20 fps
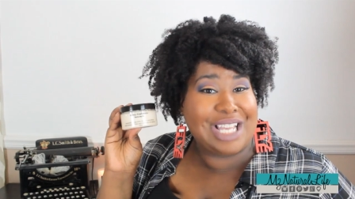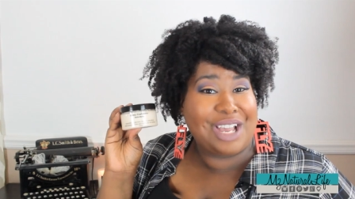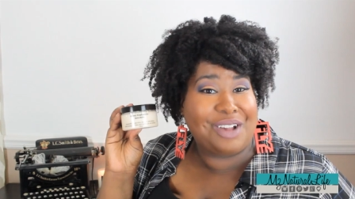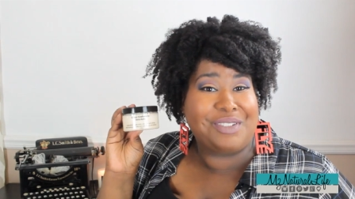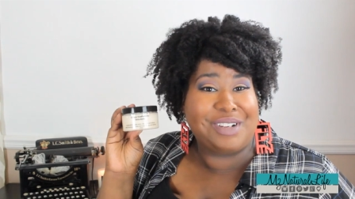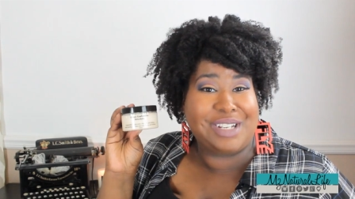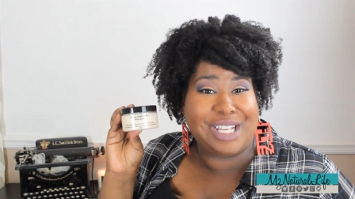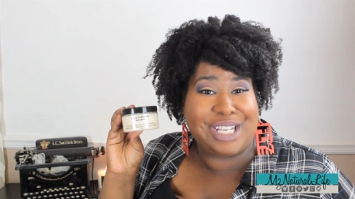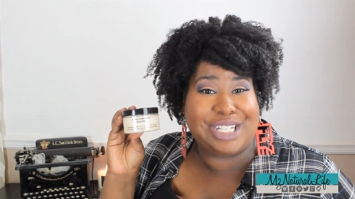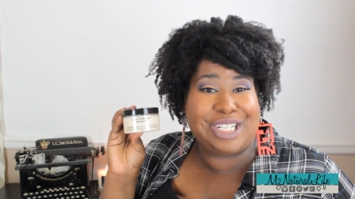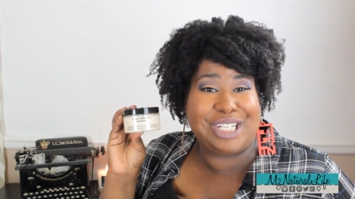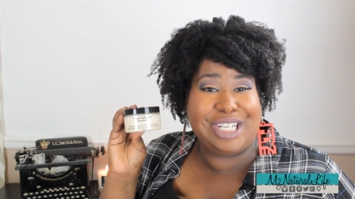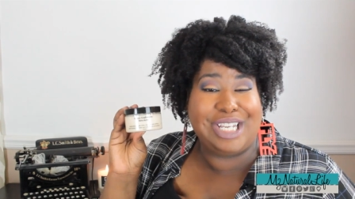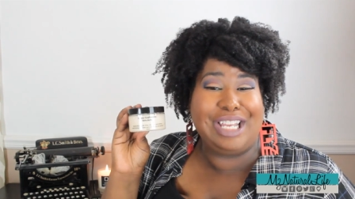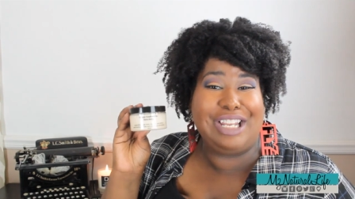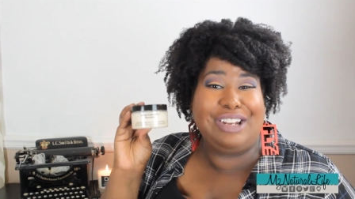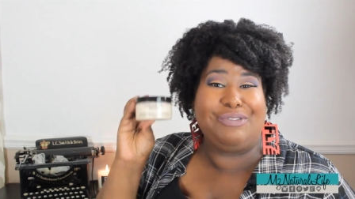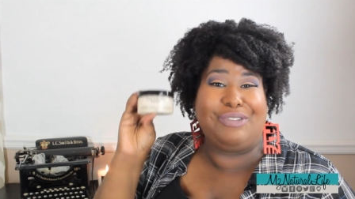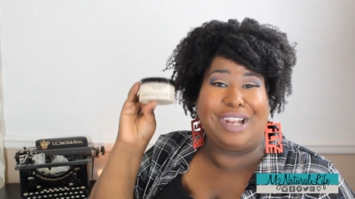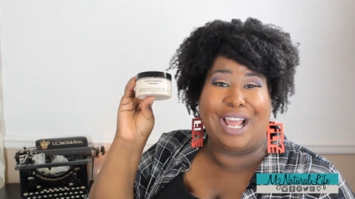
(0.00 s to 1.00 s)

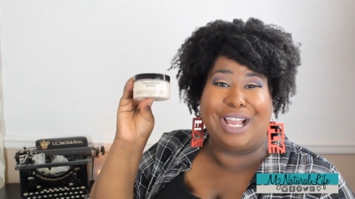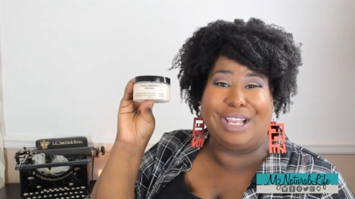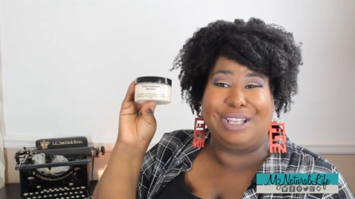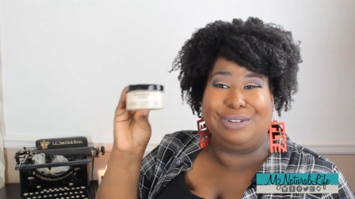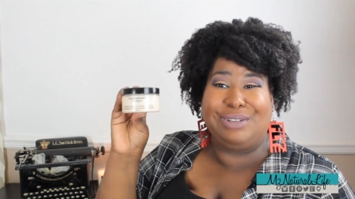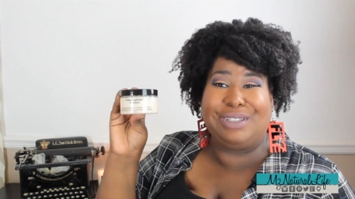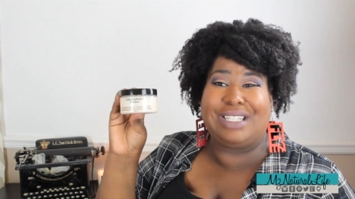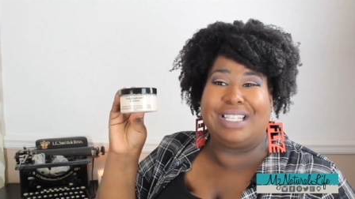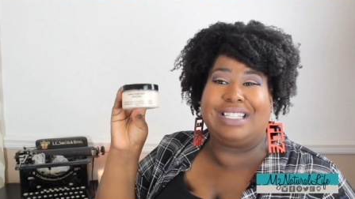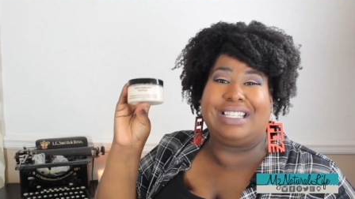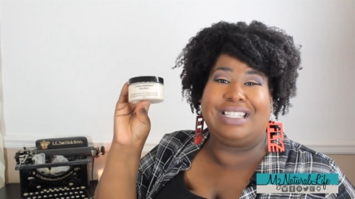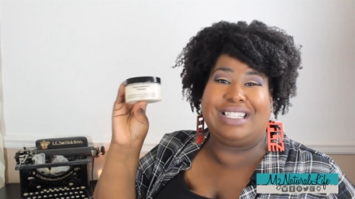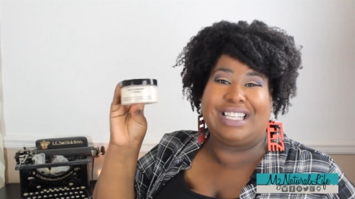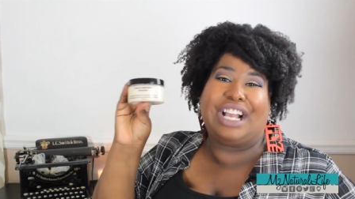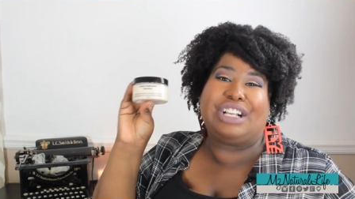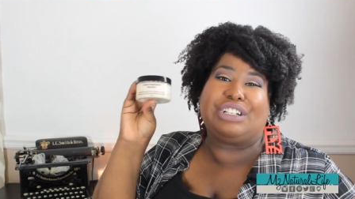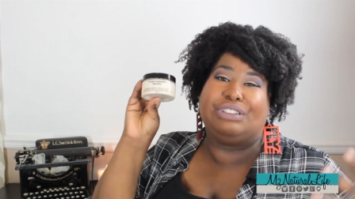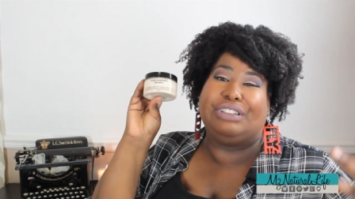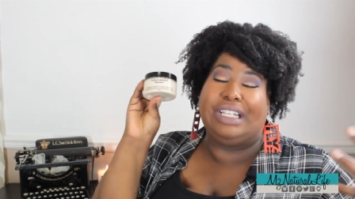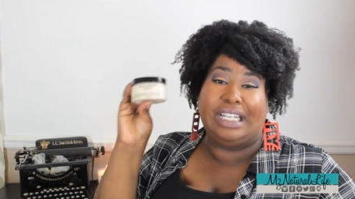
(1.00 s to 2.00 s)
definition when I use this is
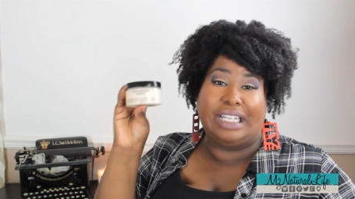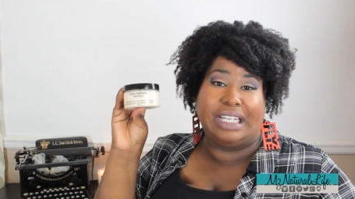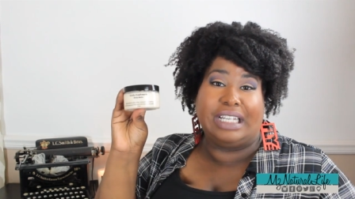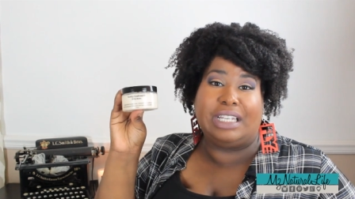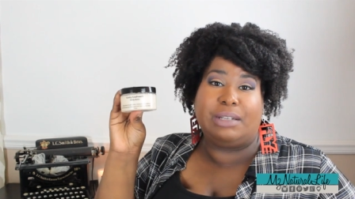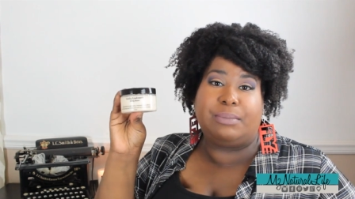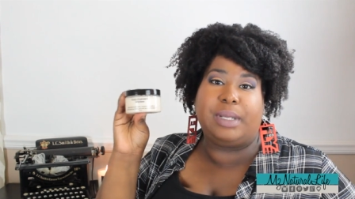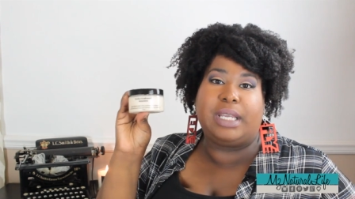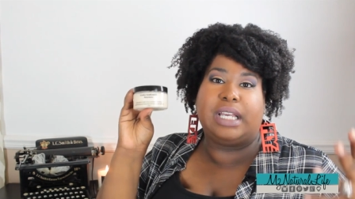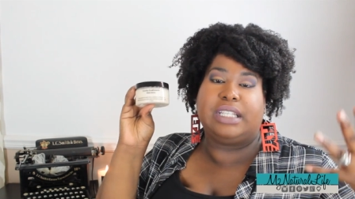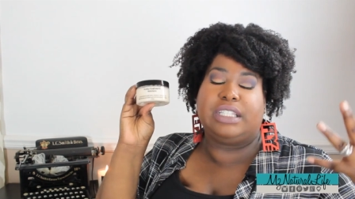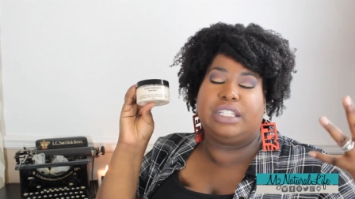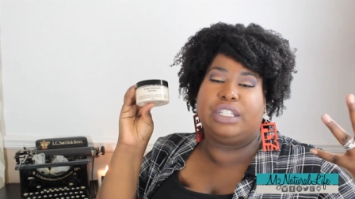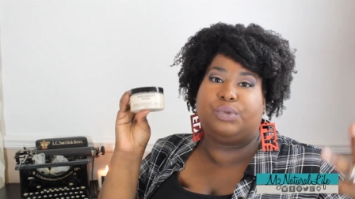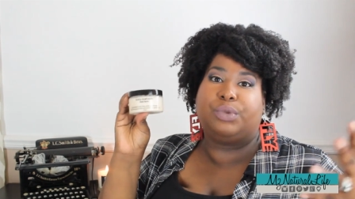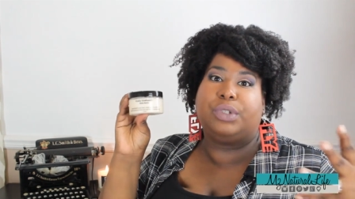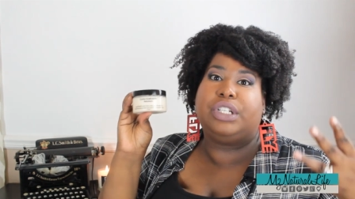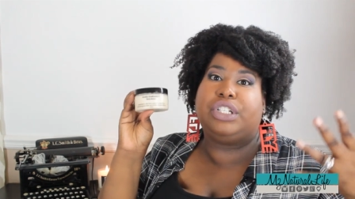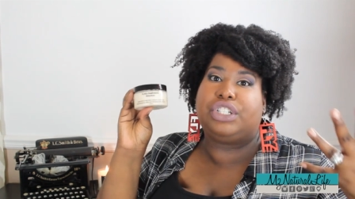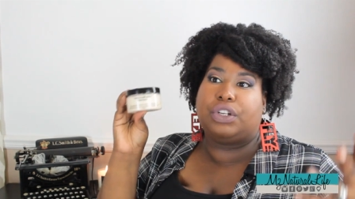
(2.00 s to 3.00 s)
actually good because it's
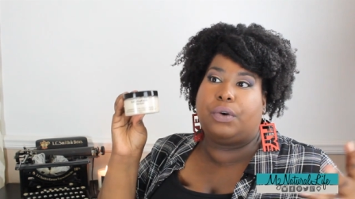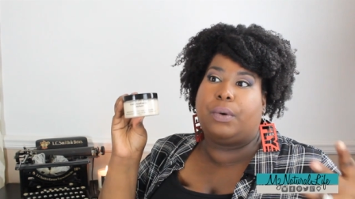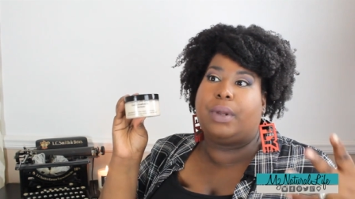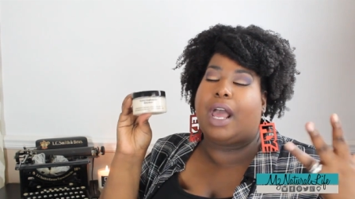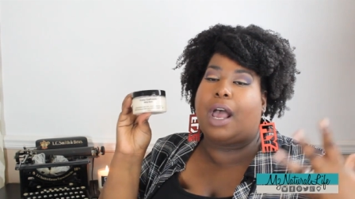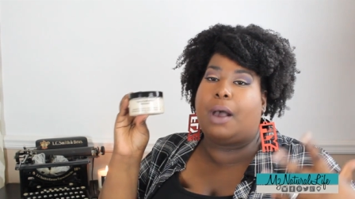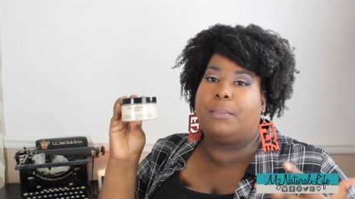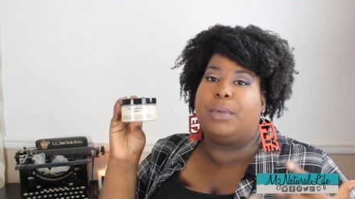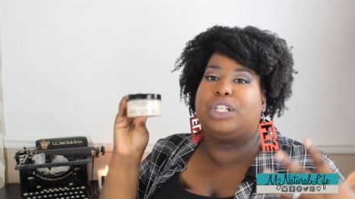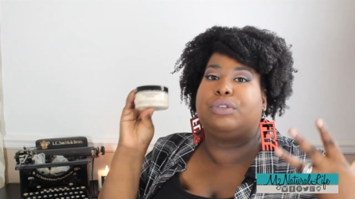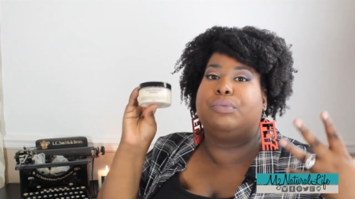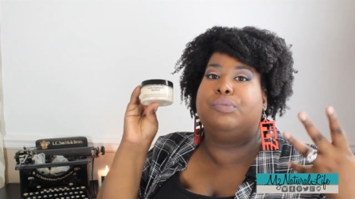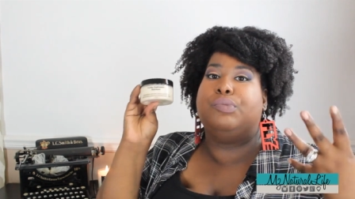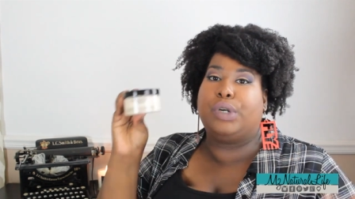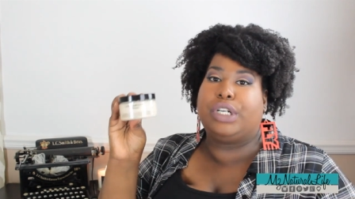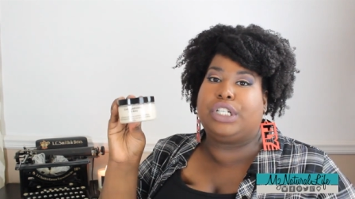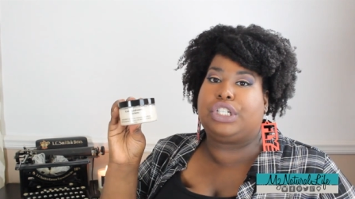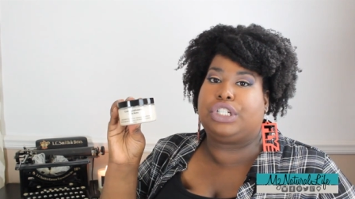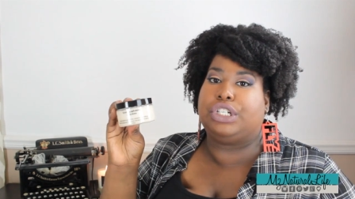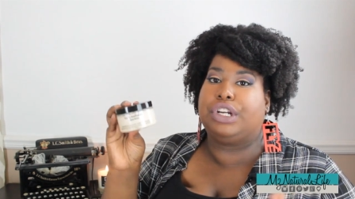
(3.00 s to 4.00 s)
really showing how much
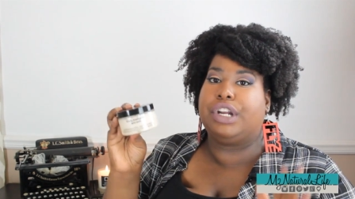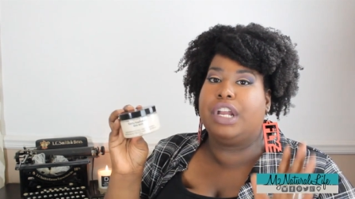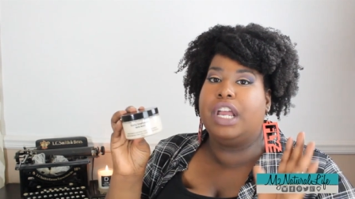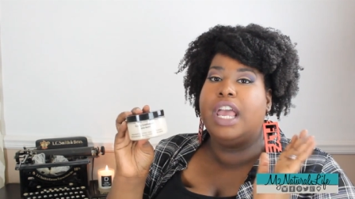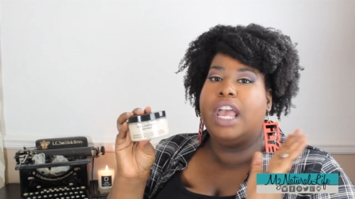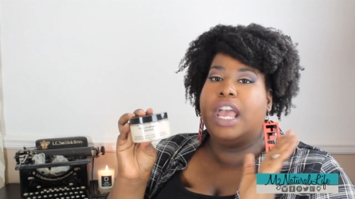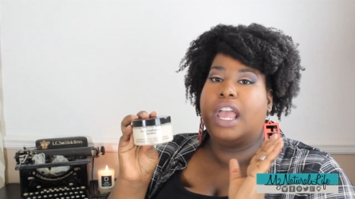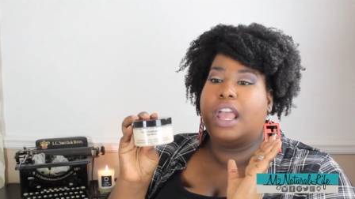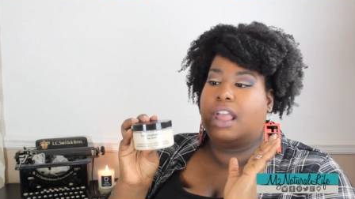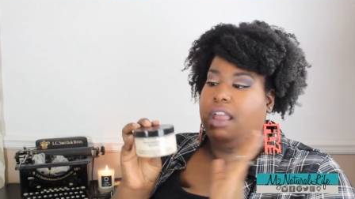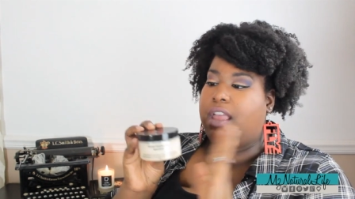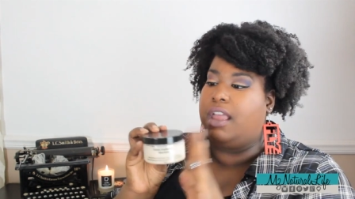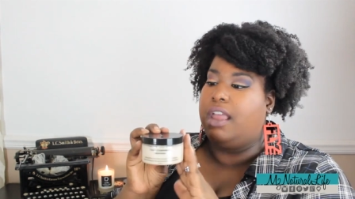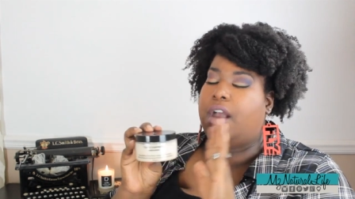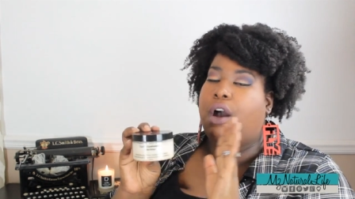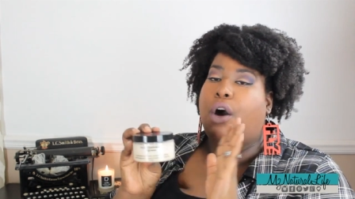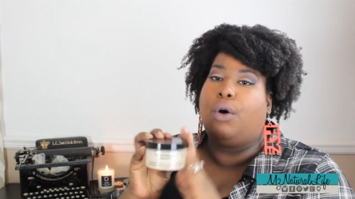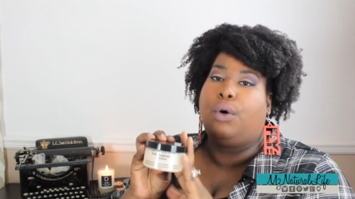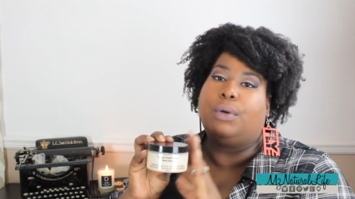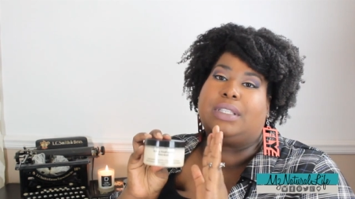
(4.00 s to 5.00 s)
moisture it
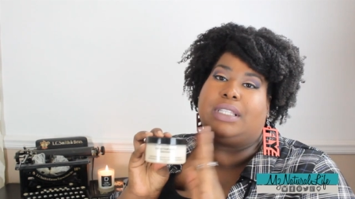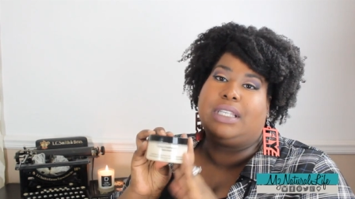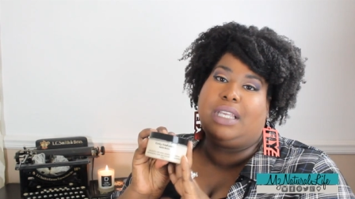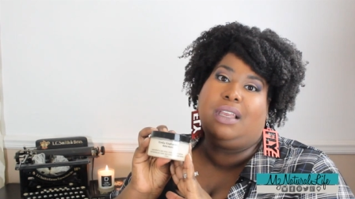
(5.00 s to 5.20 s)
holds